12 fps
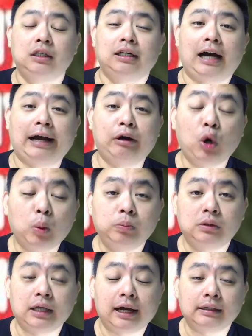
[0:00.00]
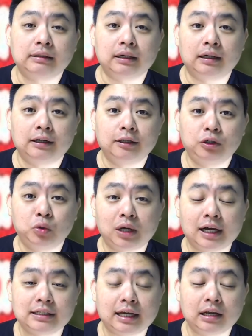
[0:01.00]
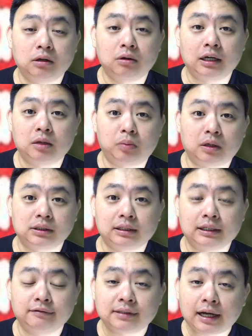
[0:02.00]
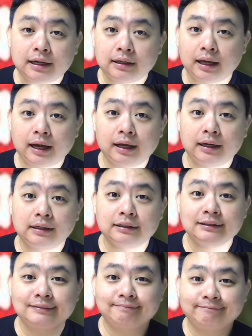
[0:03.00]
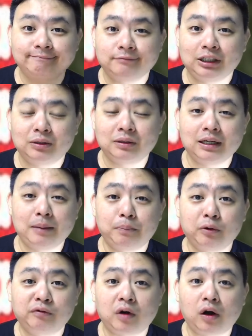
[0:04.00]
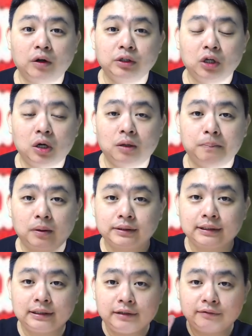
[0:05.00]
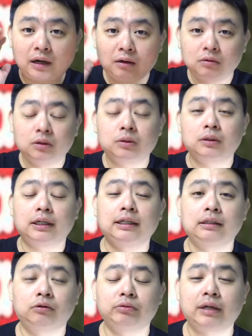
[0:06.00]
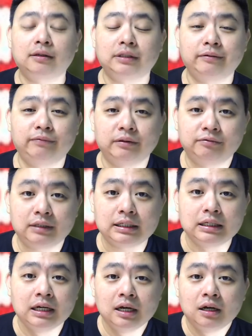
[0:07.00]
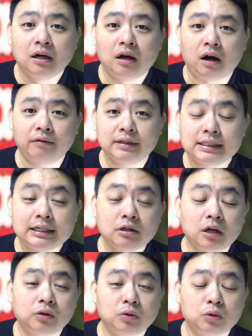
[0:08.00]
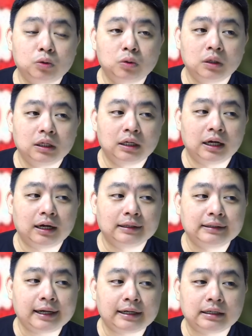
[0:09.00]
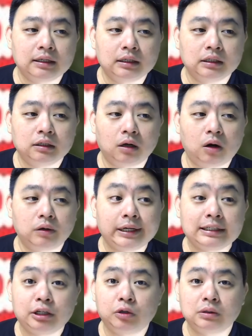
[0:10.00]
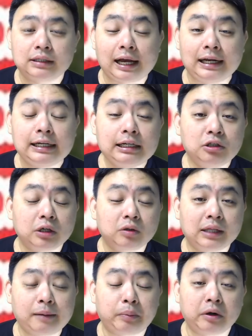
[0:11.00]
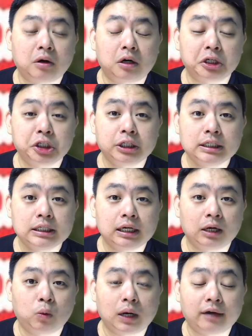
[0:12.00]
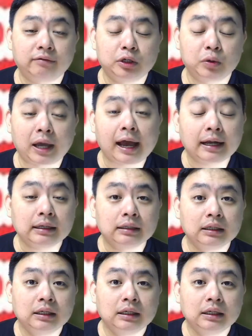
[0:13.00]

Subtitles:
I hope that you guys can look in the positive side and, you know, improve on your positive outlook in 2015. Obviously not to take all this news lightly, try to take precaution whatever you can.